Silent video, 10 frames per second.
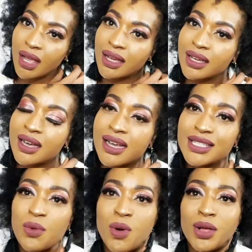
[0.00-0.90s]
Hi guys,
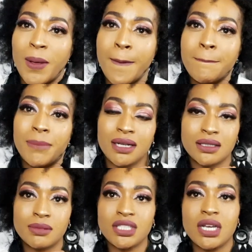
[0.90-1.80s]
welcome back
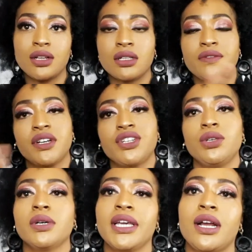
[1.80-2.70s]
to my channel. If you're
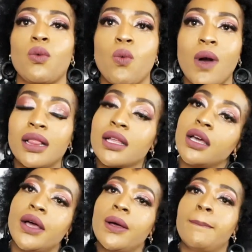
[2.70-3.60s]
new here,
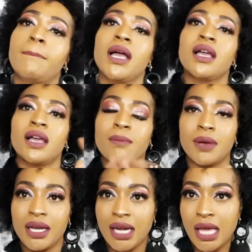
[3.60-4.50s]
welcome.
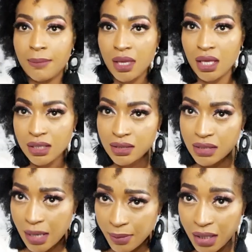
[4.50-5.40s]
My name is
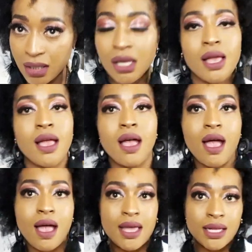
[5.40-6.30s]
Demi
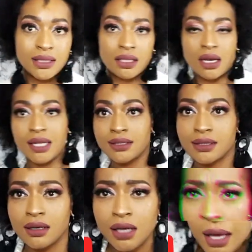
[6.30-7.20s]
and let's talk